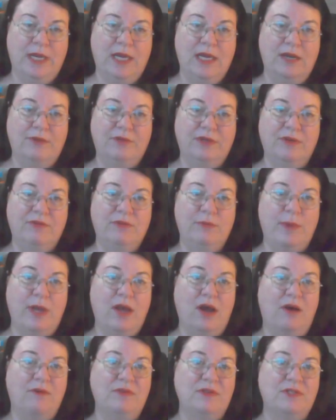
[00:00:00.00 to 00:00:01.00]
and I've given
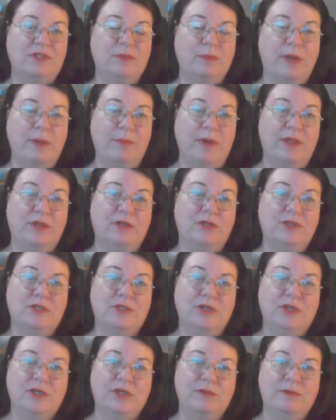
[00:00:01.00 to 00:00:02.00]
my office to my mother,
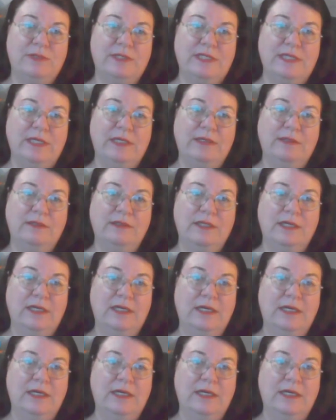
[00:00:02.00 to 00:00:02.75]
so you're going to be